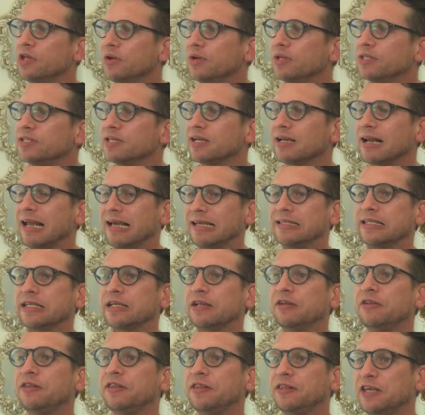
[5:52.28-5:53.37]
though it's a
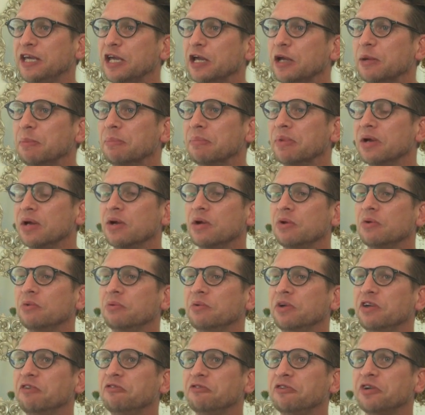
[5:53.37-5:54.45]
classical theme,
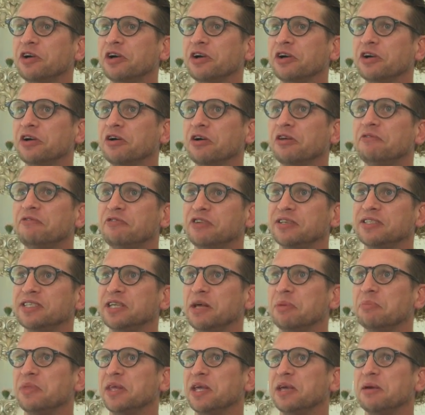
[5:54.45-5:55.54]
we've uh, gone for
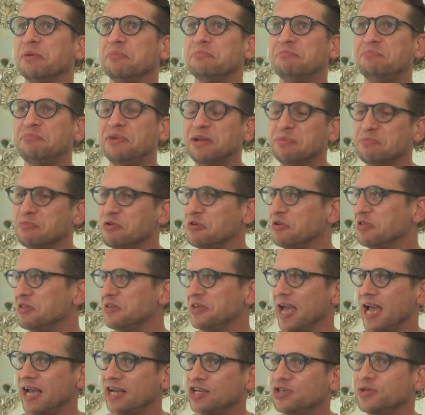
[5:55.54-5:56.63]
something a bit more
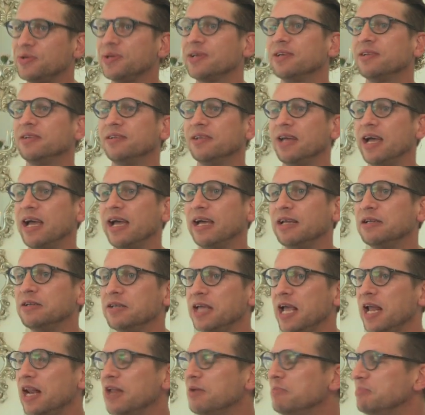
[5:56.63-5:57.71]
theatrical and
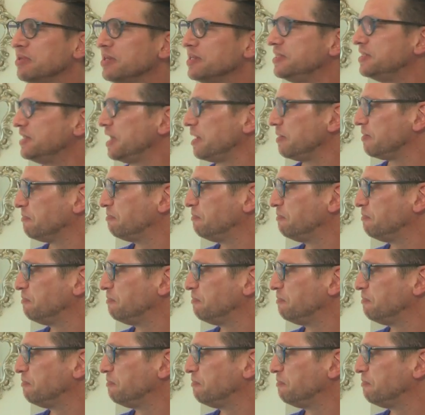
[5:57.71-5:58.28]
elements that